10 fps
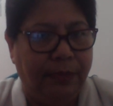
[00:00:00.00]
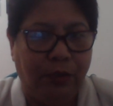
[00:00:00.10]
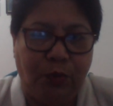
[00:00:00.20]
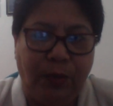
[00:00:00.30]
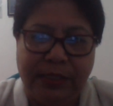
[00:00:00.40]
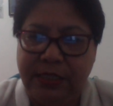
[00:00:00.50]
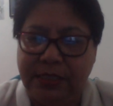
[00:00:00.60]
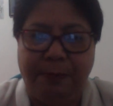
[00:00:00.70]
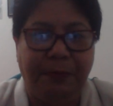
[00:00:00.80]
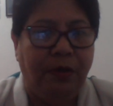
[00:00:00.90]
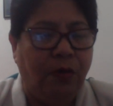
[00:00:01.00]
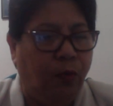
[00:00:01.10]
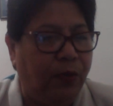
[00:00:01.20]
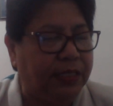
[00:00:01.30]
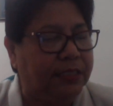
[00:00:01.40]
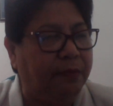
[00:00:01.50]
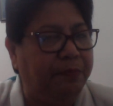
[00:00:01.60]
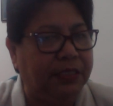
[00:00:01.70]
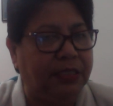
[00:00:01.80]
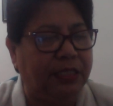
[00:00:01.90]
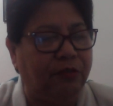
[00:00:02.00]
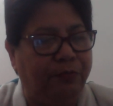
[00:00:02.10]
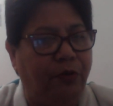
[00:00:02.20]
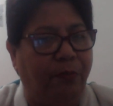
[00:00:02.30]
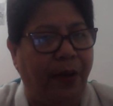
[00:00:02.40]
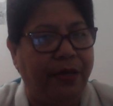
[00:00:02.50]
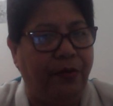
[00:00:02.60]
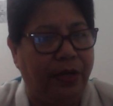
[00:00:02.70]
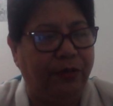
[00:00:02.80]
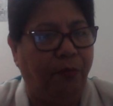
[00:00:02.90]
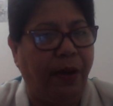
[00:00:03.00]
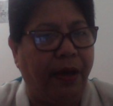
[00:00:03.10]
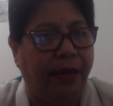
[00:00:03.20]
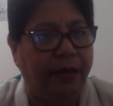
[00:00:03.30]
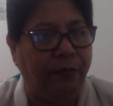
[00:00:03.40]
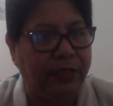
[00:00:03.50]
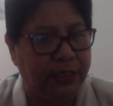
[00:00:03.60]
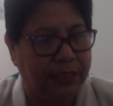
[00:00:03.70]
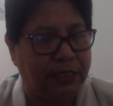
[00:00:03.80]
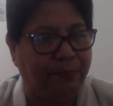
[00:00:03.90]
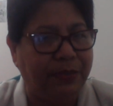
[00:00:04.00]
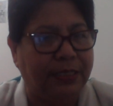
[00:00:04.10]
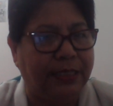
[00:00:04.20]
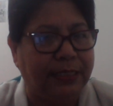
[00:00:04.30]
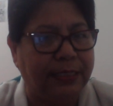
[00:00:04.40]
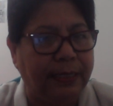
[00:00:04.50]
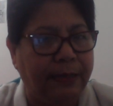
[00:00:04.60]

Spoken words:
So what is the business of your buyer in Dubai? What is his business?